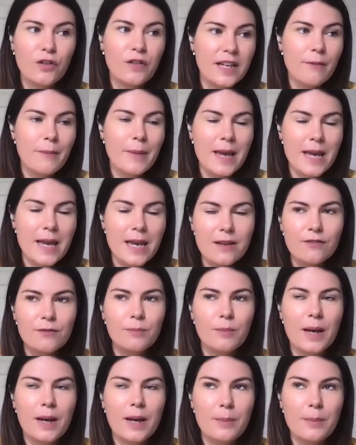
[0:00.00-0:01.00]
career for me
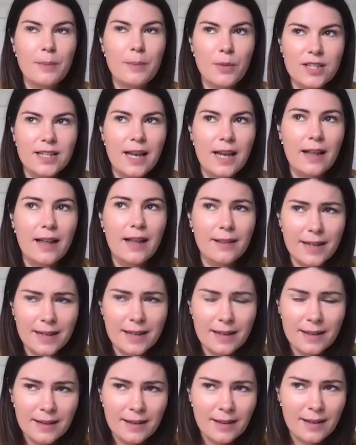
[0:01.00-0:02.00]
and my
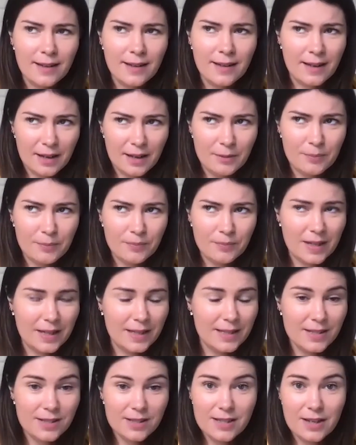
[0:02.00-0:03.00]
personality.
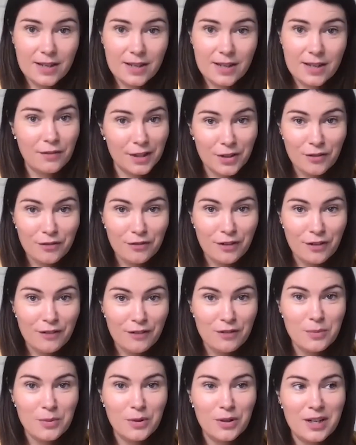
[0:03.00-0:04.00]
It's definitely not
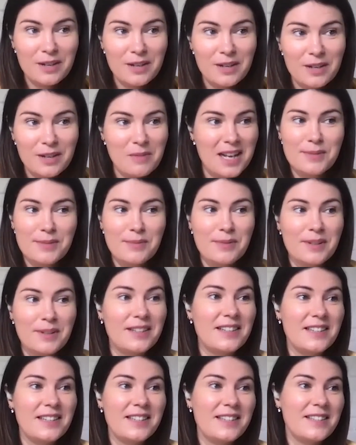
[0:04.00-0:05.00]
for everybody. My
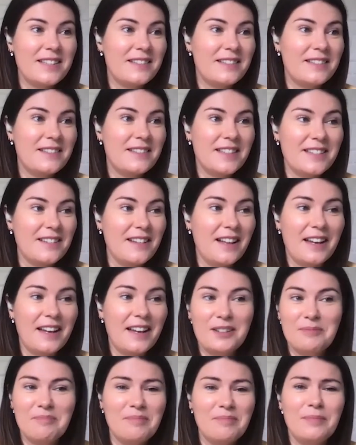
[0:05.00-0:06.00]
husband is just
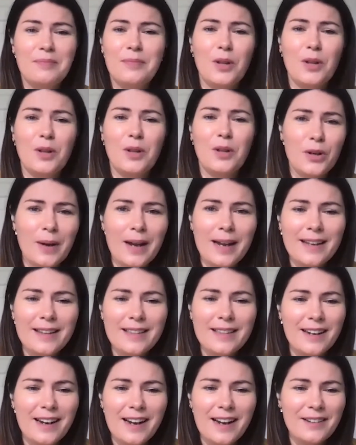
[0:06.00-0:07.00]
like blown
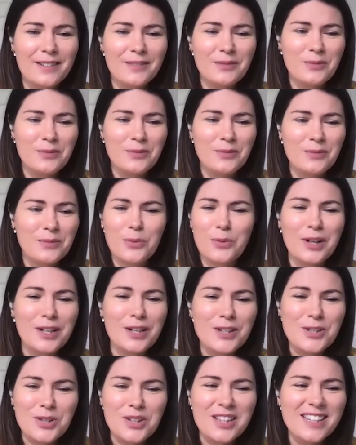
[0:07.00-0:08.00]
away that I would want
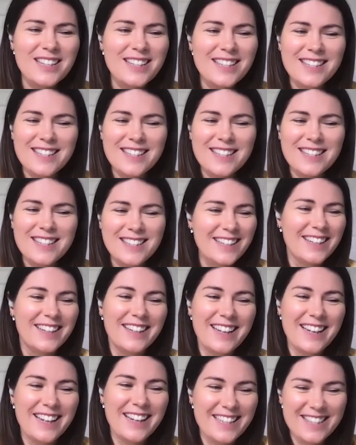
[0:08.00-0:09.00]
to do this.
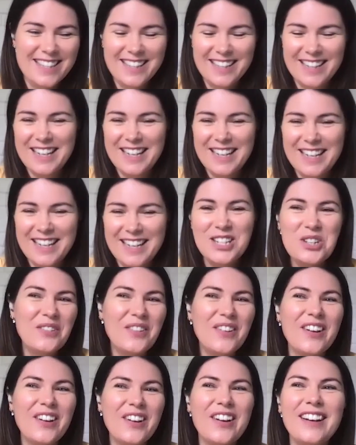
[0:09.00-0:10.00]
He's an
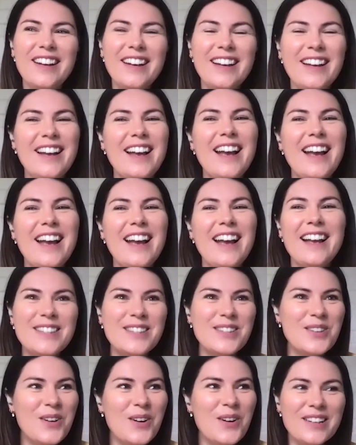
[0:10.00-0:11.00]
introvert.
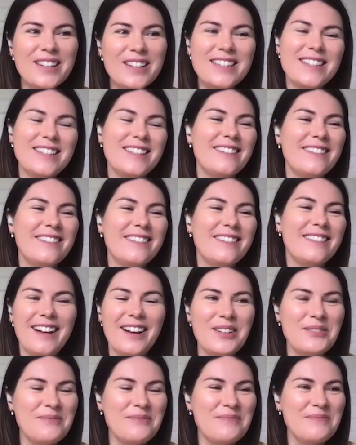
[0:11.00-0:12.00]
He's not
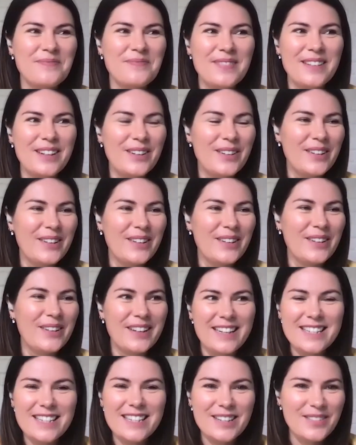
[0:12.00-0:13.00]

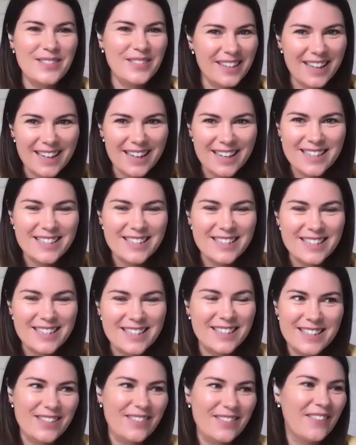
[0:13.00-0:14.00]
into
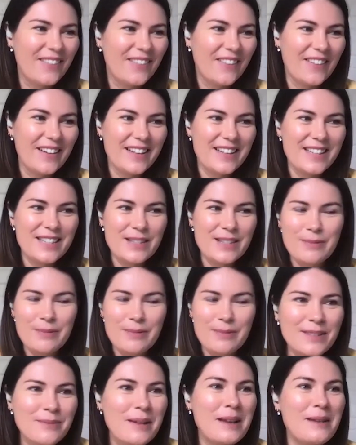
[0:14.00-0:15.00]
communications or
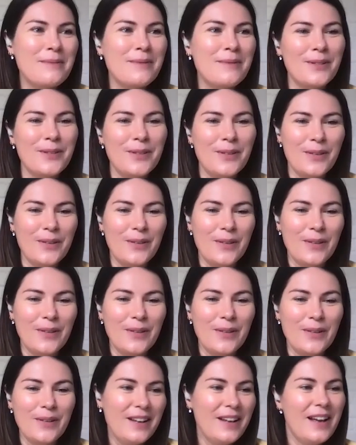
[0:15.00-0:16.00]
speaking to people
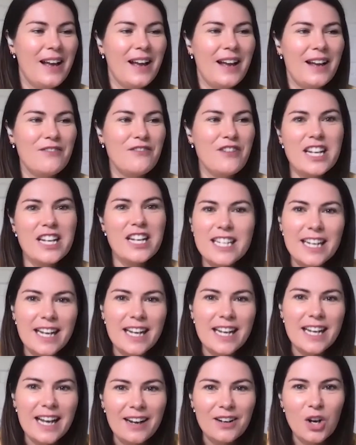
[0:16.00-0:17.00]
or
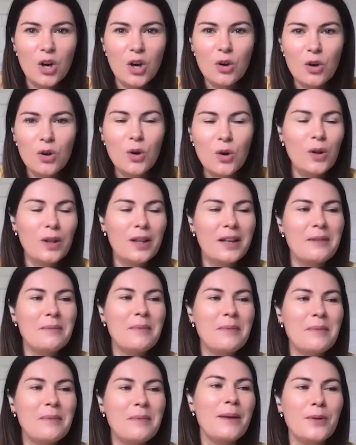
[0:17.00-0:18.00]
reaching out, cold
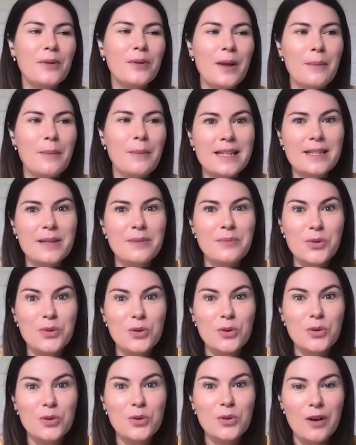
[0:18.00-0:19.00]
calling people. That makes him
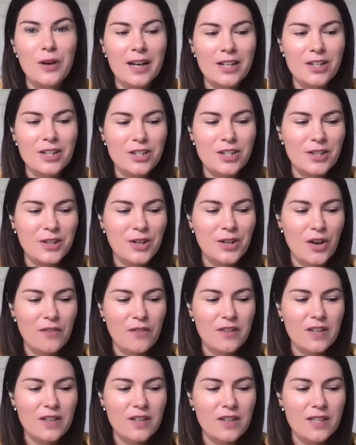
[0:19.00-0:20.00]
super anxious and
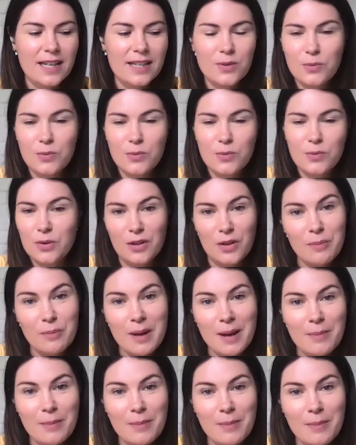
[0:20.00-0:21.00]
nervous, as would a lot
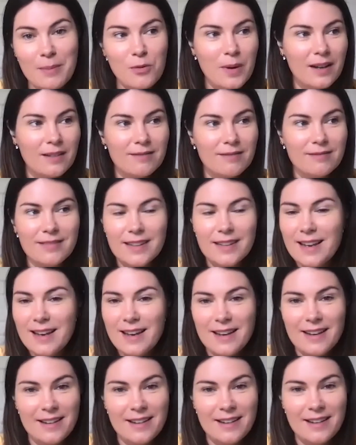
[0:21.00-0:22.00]
of people. But
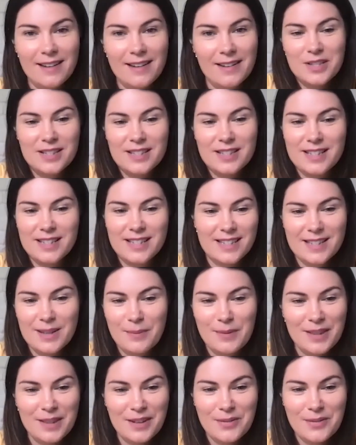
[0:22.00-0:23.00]
yeah, it was just
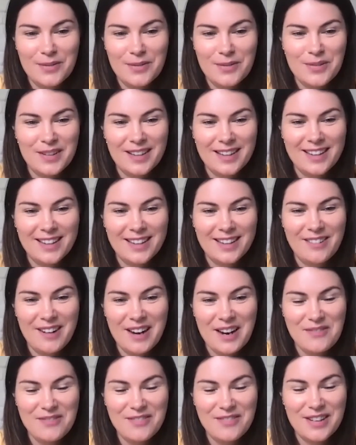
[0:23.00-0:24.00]
something that was really a
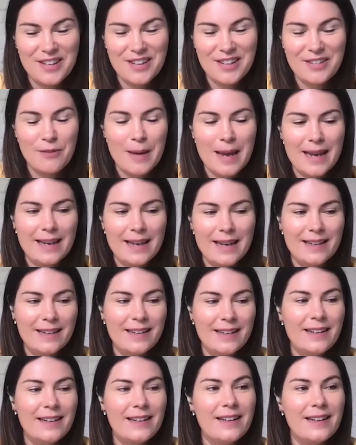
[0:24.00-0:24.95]
great fit for me.